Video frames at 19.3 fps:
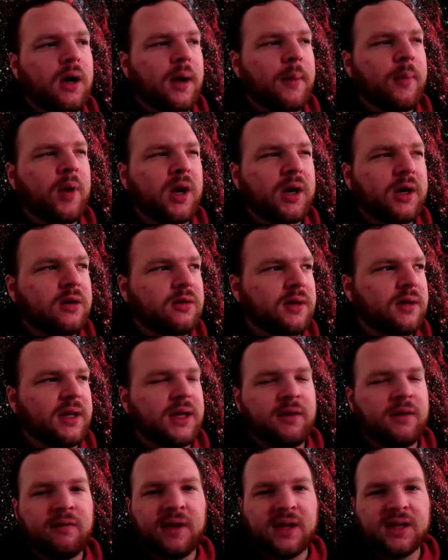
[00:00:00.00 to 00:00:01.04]
I'm not going to really
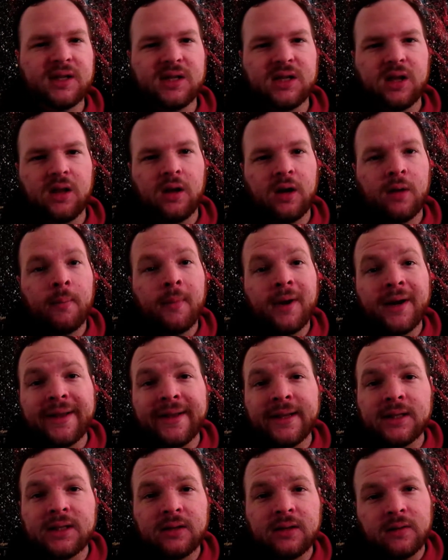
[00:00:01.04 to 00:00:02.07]
invest a lot of
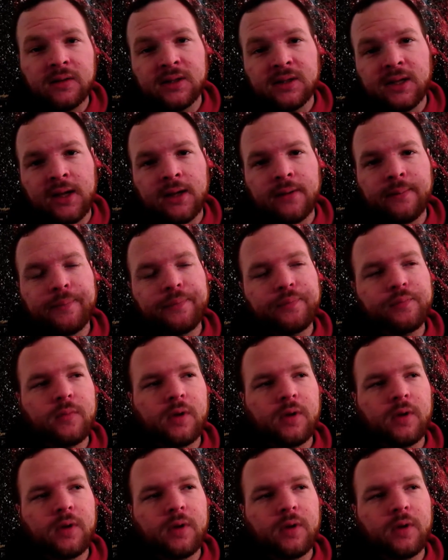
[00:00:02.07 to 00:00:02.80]
money into this yet.